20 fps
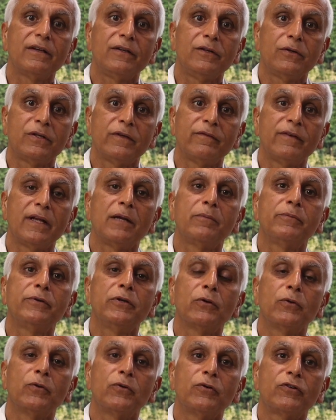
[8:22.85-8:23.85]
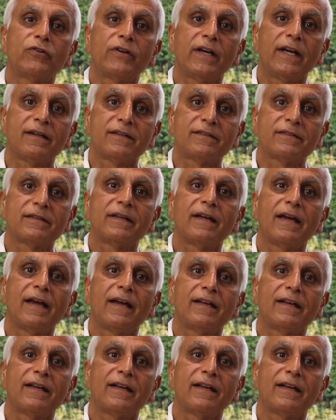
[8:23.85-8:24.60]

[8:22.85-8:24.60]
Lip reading: you develop your own traits